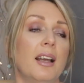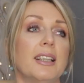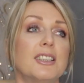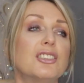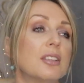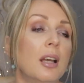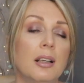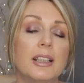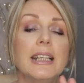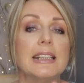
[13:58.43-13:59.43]

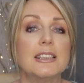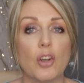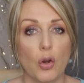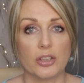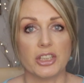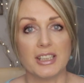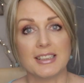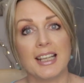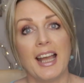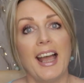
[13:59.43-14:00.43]
It's gorgeous.